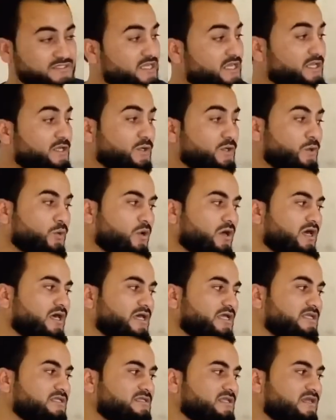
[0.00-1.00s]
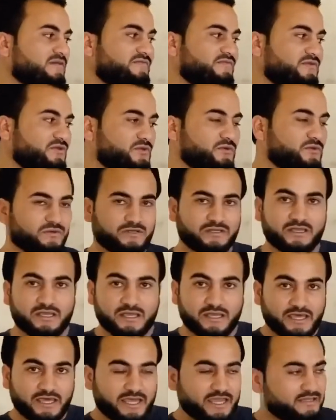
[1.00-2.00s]
Quite a few.
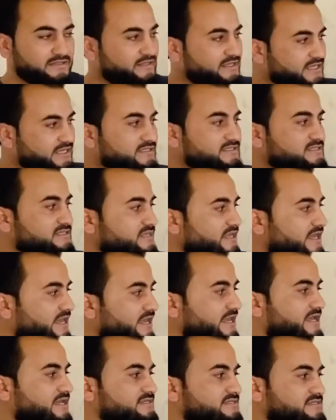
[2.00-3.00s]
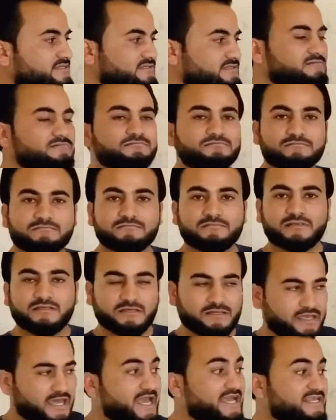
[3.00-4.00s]
And it's as
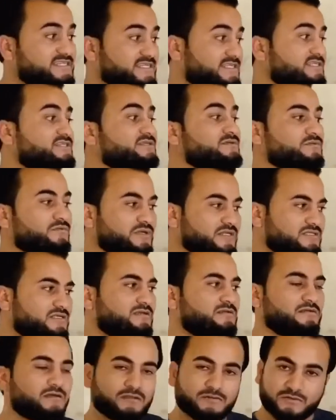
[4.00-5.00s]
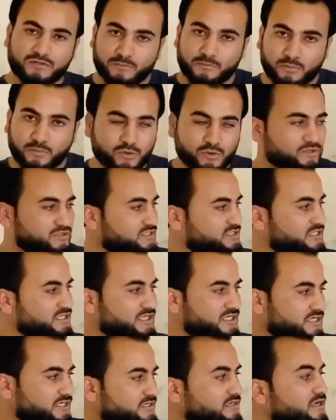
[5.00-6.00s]
it's written on the board
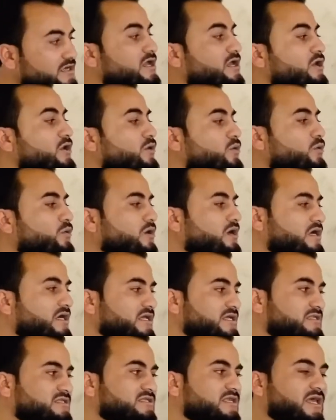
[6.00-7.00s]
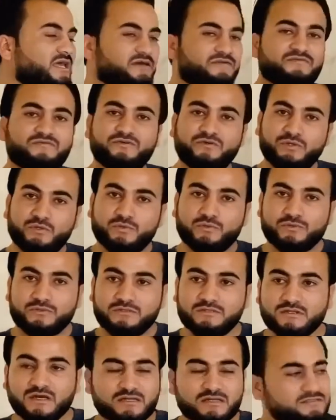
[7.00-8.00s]
here, quite a few,
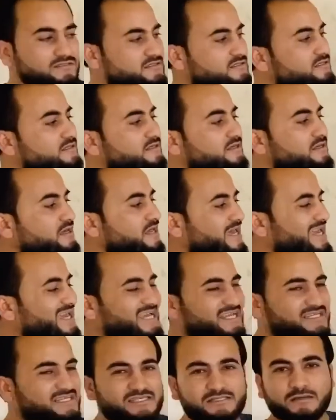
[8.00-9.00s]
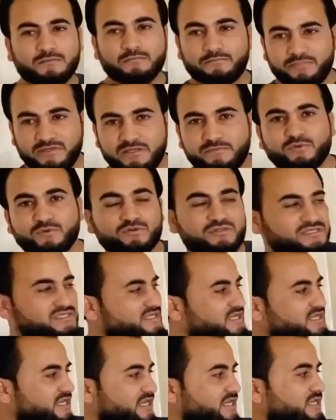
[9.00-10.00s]
not as some people
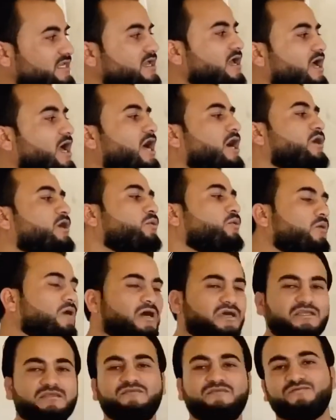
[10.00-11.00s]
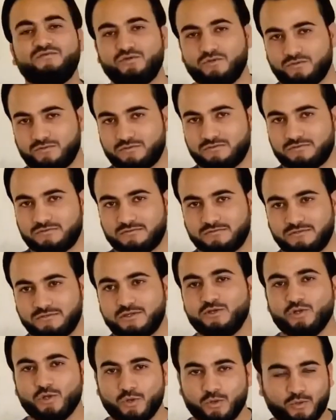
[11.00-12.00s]
say, a quite few.
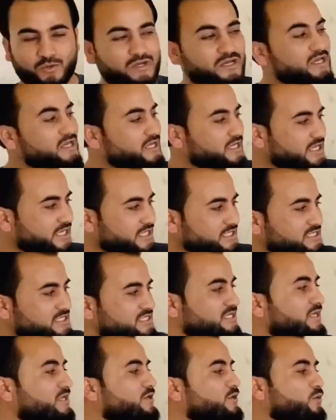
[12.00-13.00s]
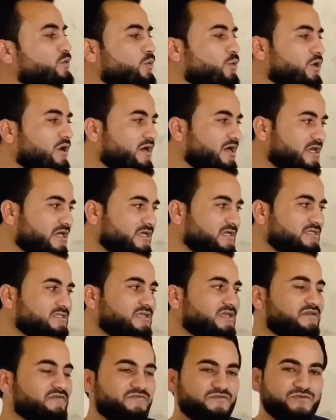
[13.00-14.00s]
No, it's quite a
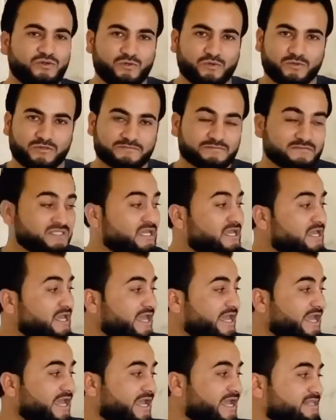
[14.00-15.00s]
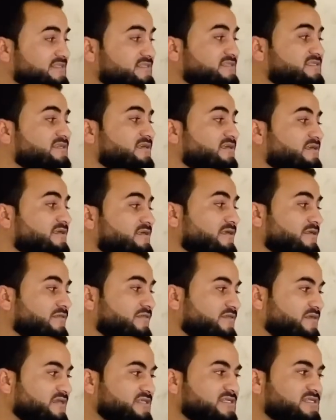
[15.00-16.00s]
few. And
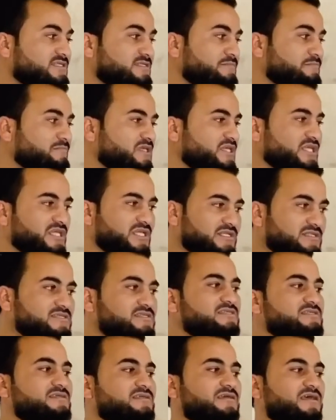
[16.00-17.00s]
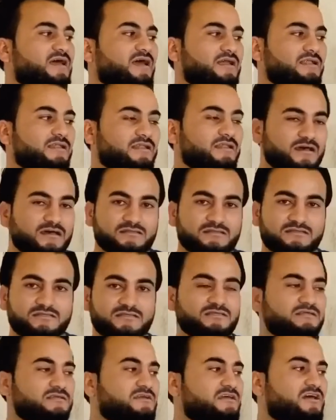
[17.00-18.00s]
this means a lot
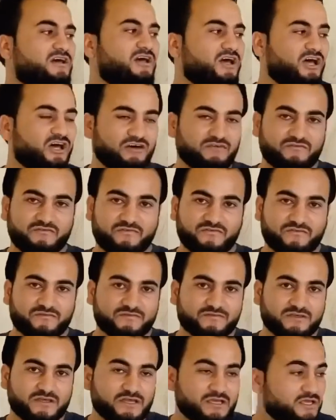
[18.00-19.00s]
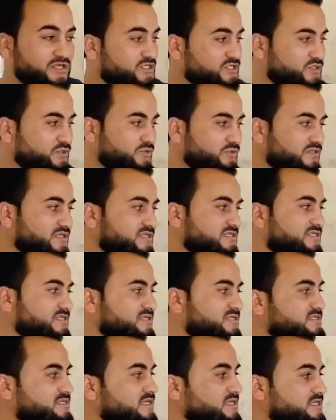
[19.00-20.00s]
of. So this is
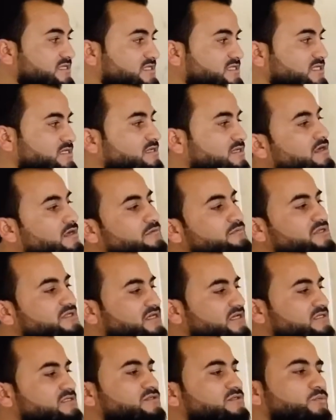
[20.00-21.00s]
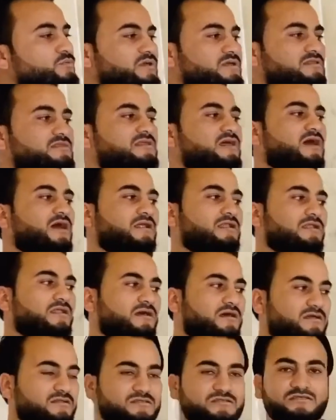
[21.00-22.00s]
synonymous with a
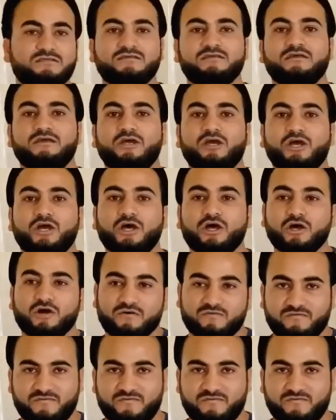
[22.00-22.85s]
lot of.